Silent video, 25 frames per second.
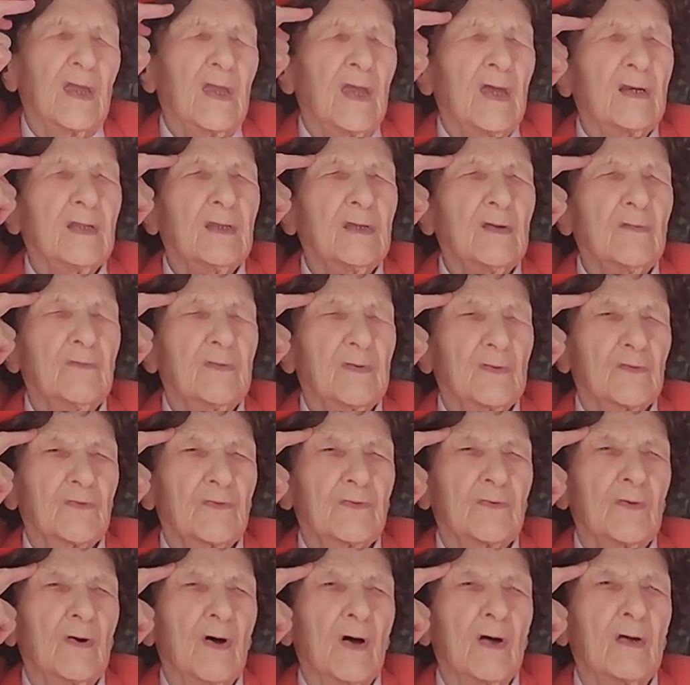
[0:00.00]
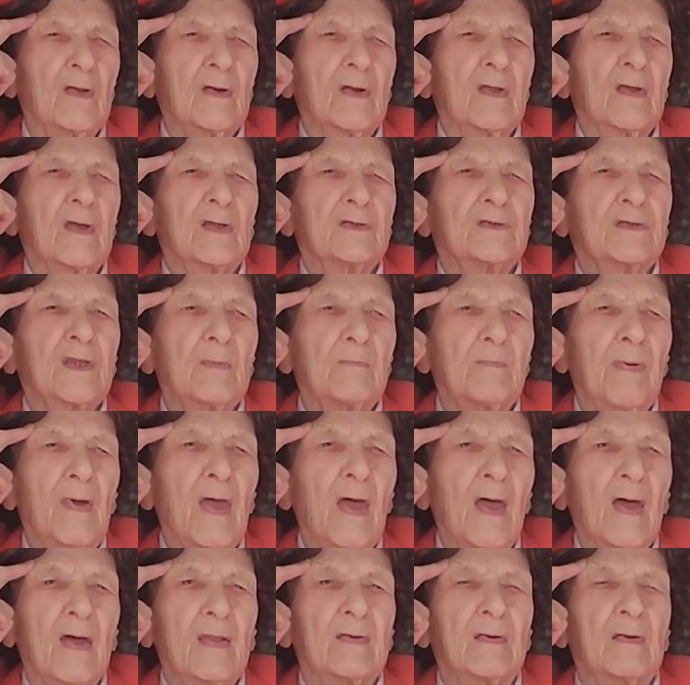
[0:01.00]
any of your thought to
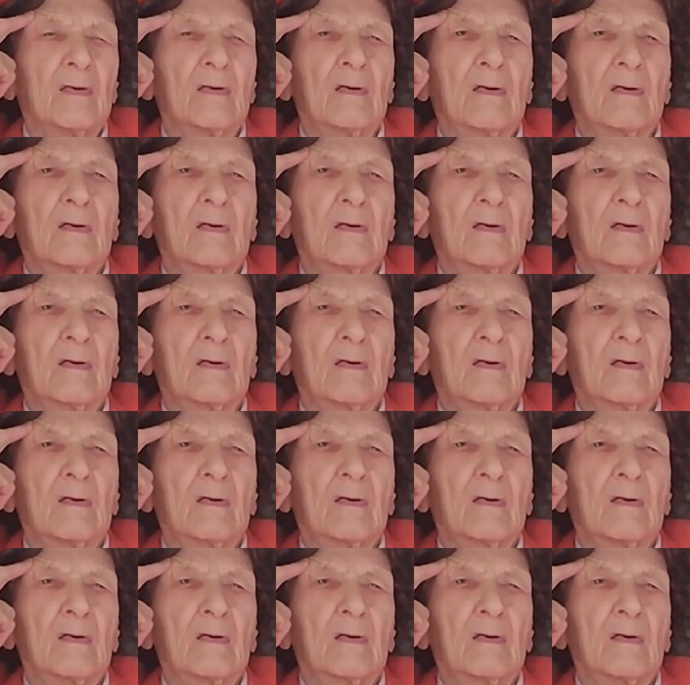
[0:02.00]
bed.